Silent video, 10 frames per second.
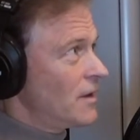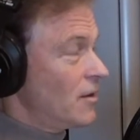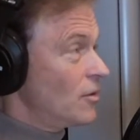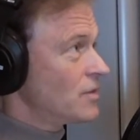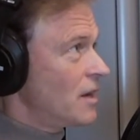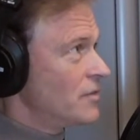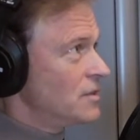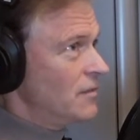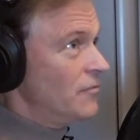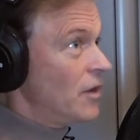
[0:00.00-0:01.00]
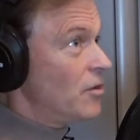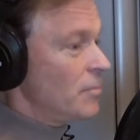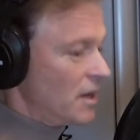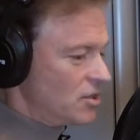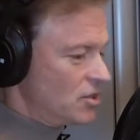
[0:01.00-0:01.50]
also haven't seen very
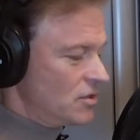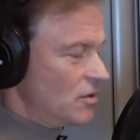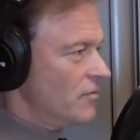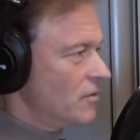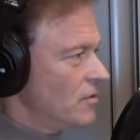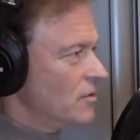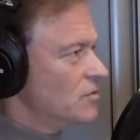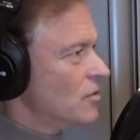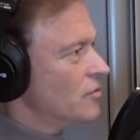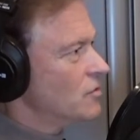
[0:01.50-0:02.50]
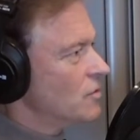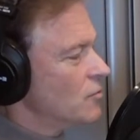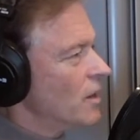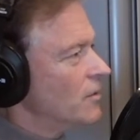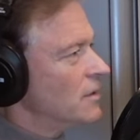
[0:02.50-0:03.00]
much of a controversy
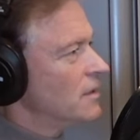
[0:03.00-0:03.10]
around it.